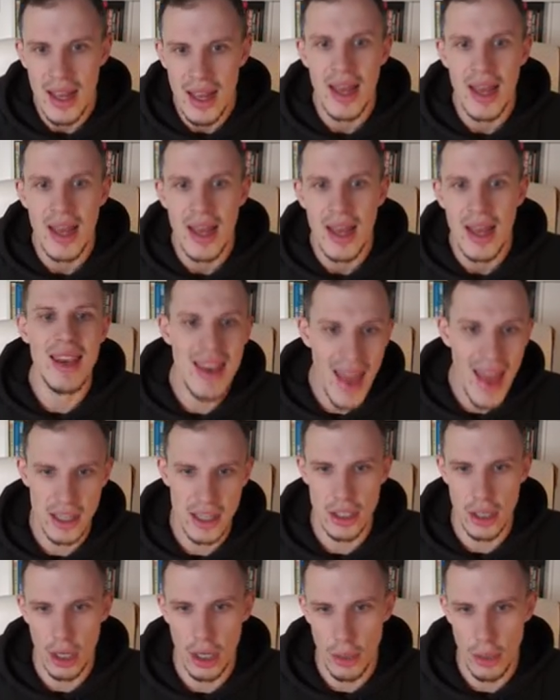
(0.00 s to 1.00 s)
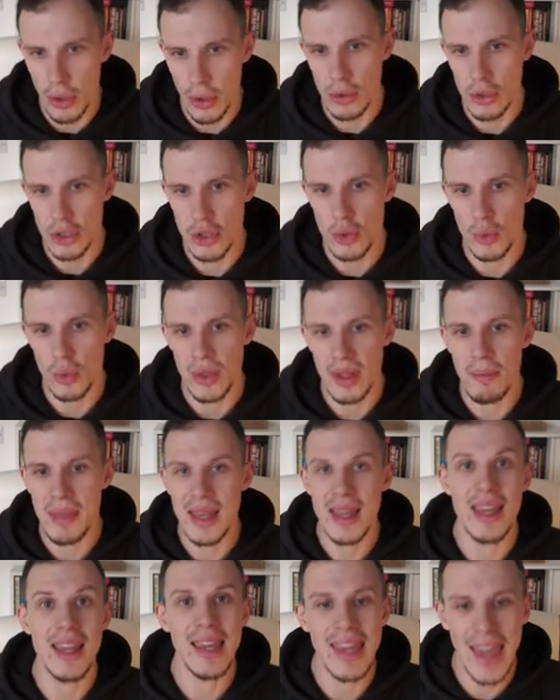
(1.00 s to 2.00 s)
Next approach will then
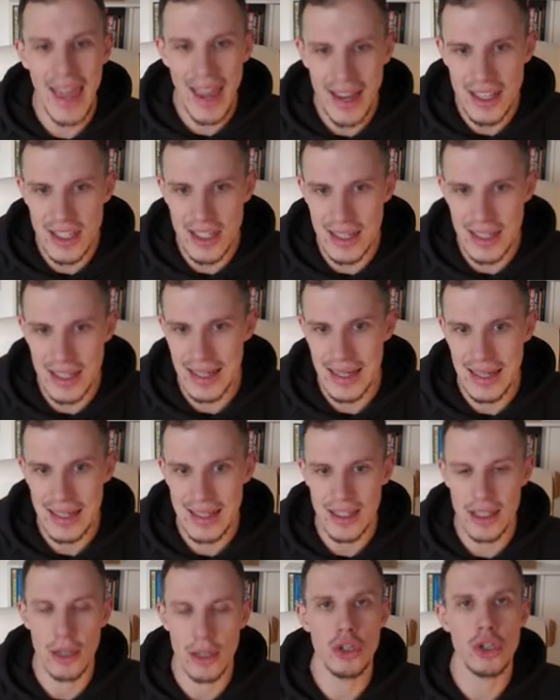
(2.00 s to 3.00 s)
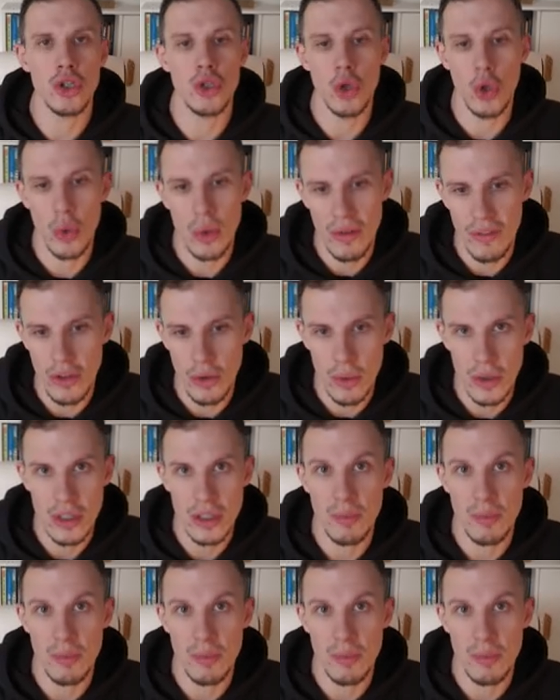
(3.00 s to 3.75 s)
be engaged leads and story viewers.